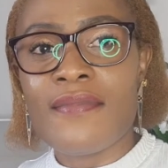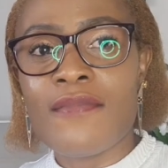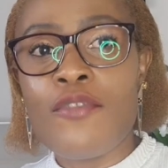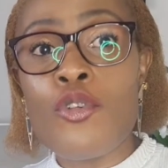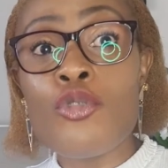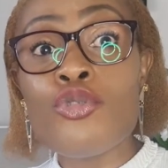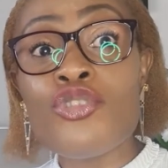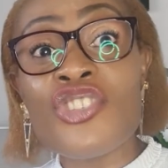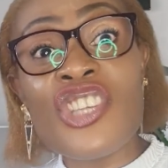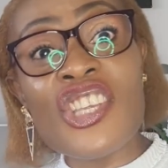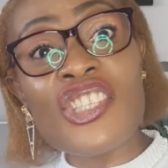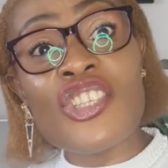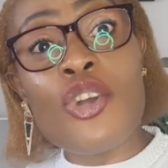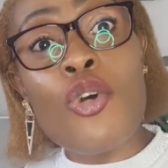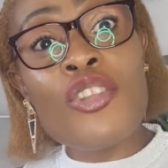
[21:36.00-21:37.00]
for you to
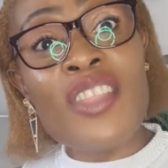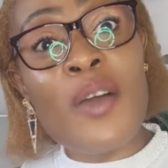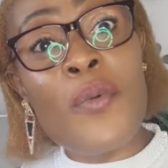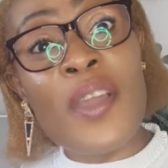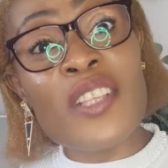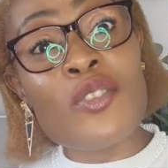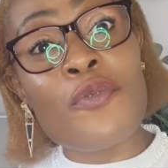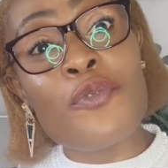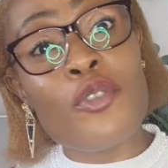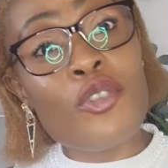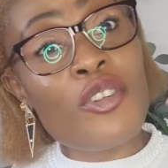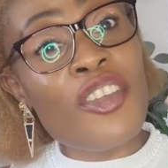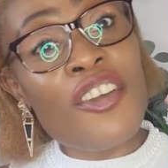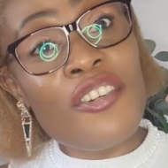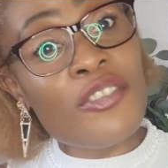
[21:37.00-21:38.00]
change the underwears of your
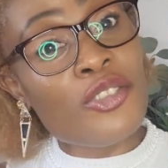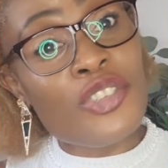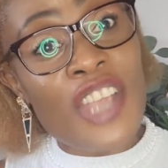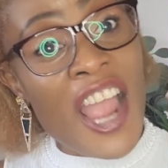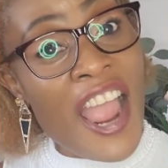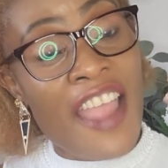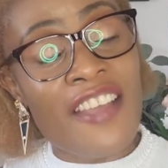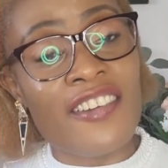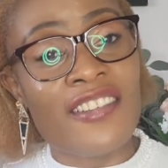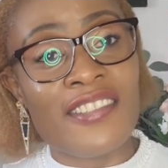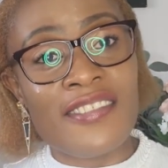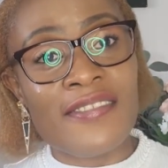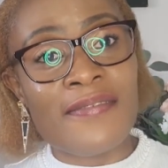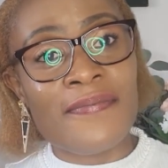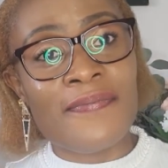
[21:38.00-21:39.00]
girl child?
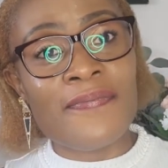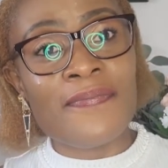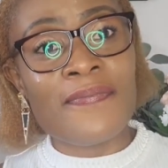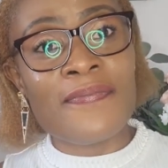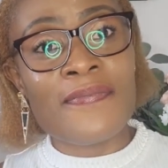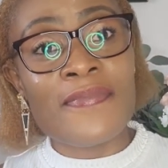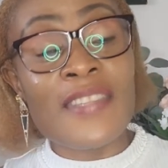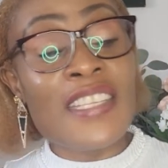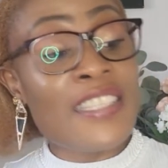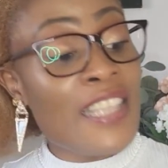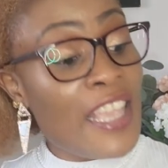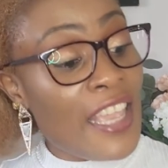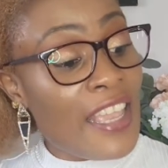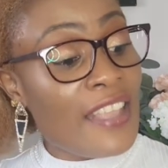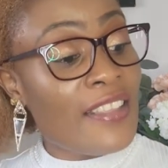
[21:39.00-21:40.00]
They
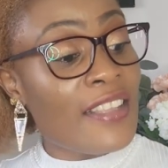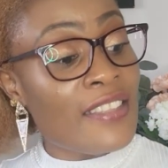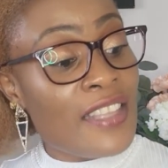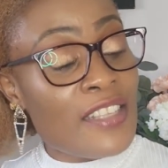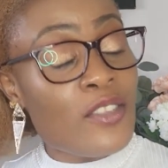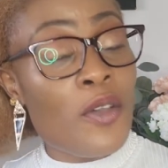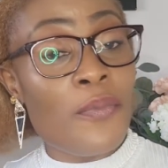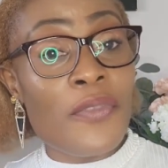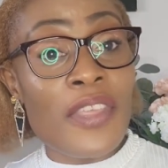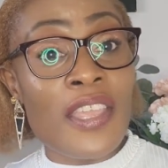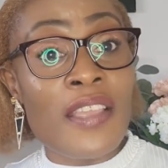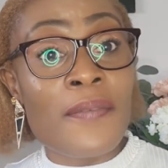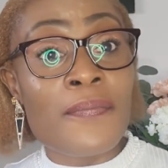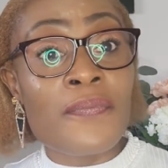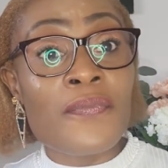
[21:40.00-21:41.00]
say
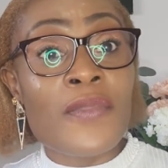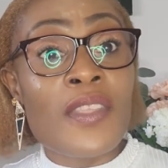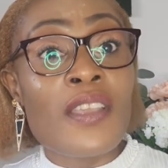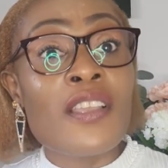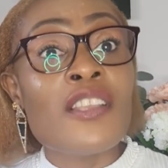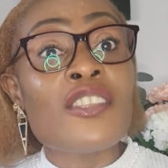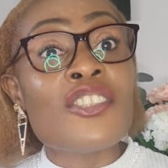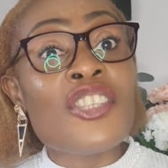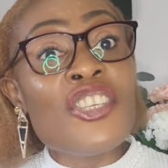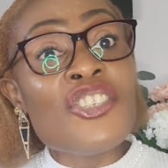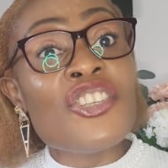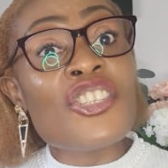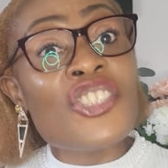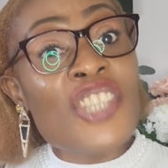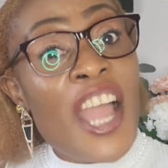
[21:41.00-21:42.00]
something. Teach
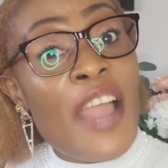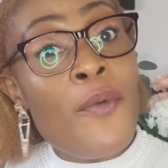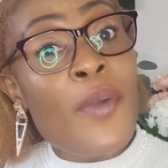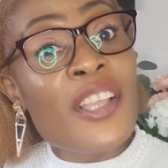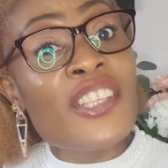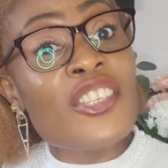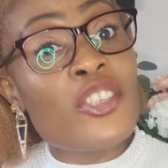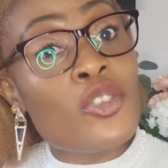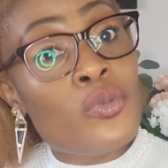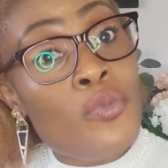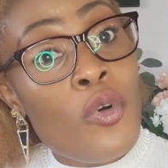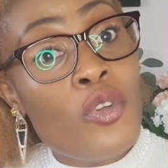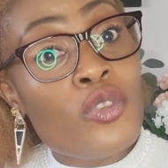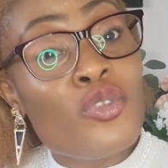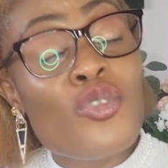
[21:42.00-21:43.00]
the child when she's
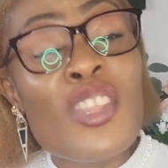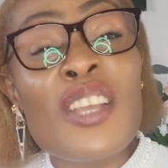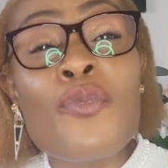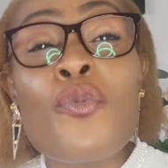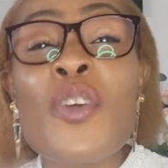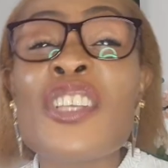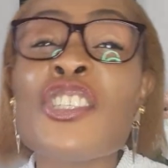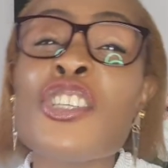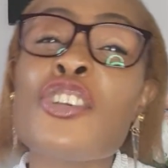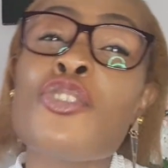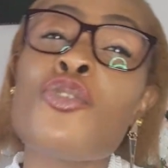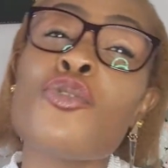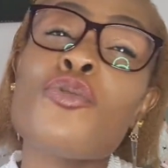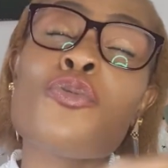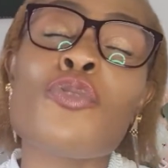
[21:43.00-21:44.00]
small, so that when she
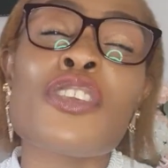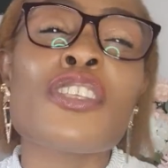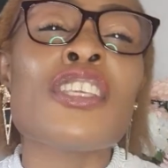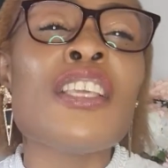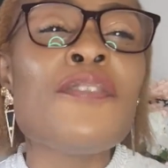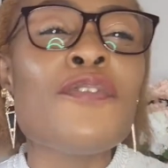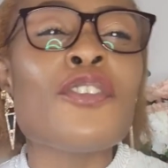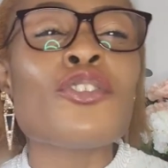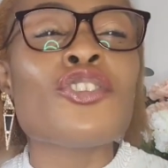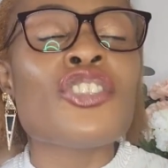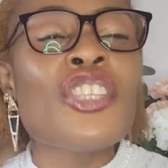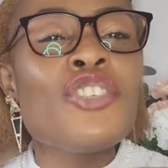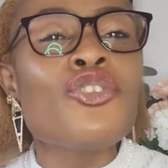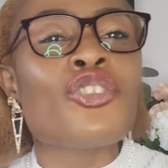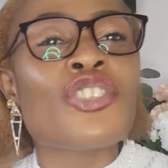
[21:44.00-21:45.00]

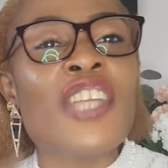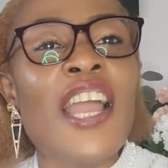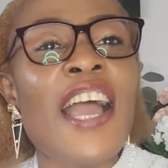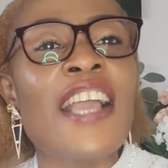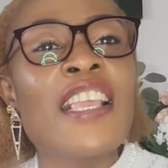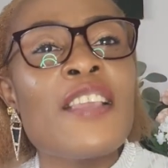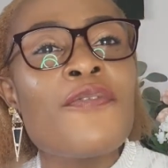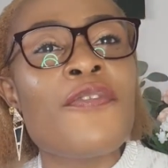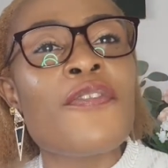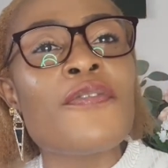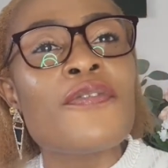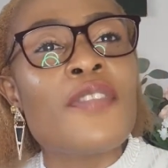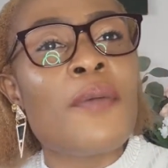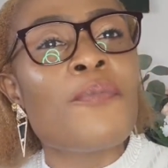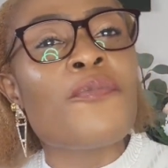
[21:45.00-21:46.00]
teach your child and give
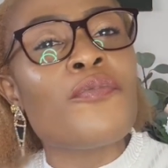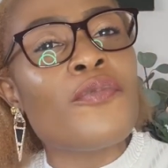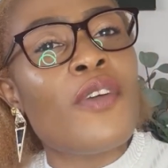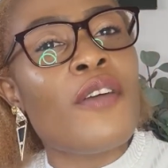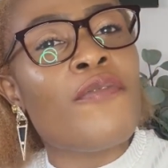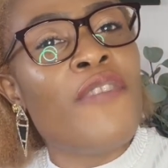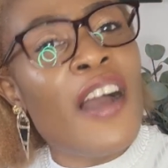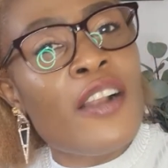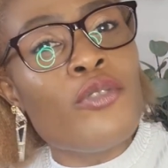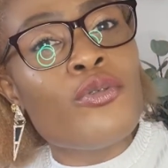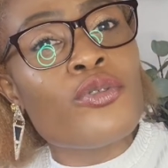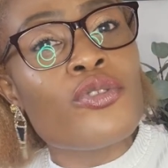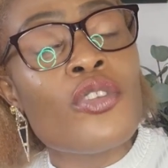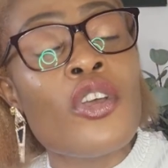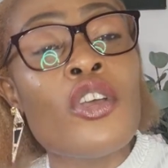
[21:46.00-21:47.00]
them
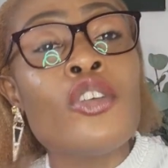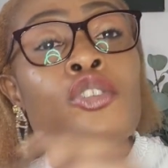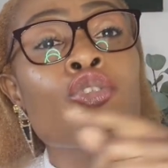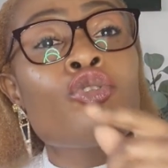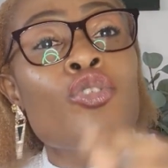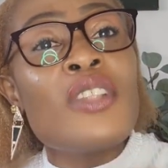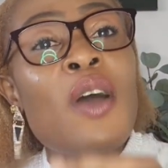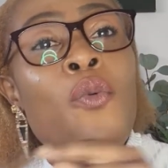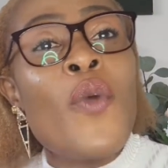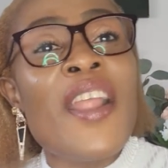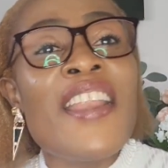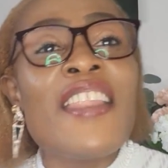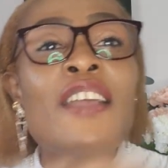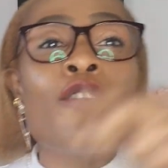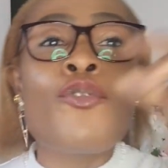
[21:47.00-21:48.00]
values, so that
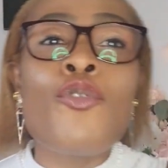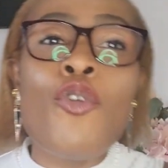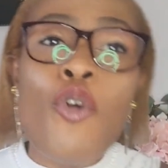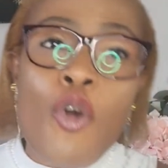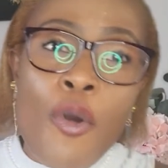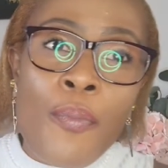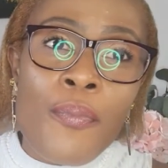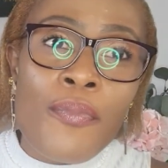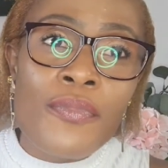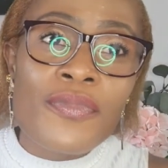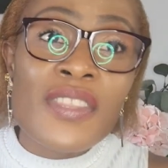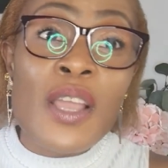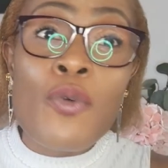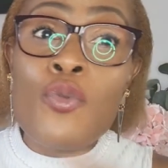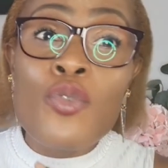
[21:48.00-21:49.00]
when they grow up,
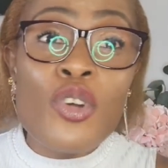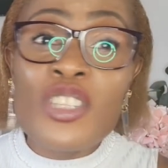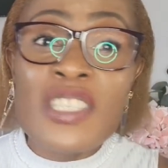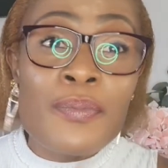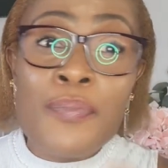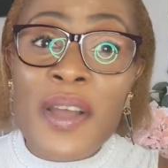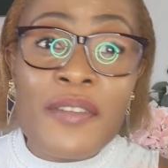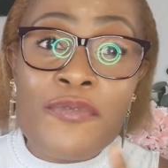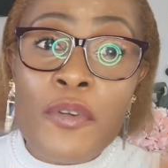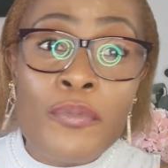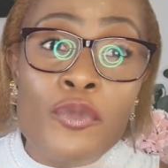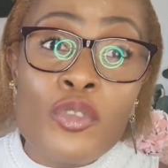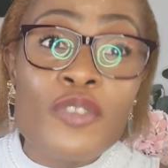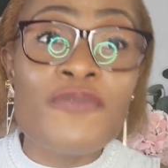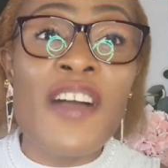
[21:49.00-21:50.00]
they will not depart from
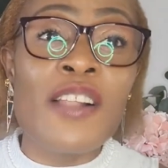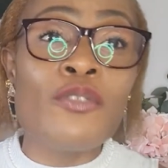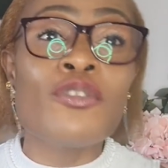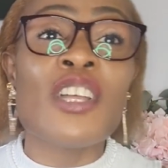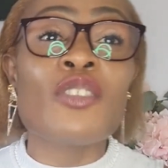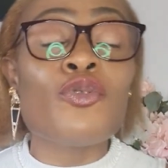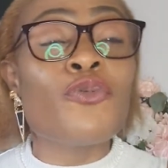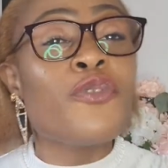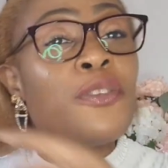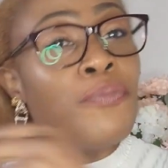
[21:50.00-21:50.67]
those values that you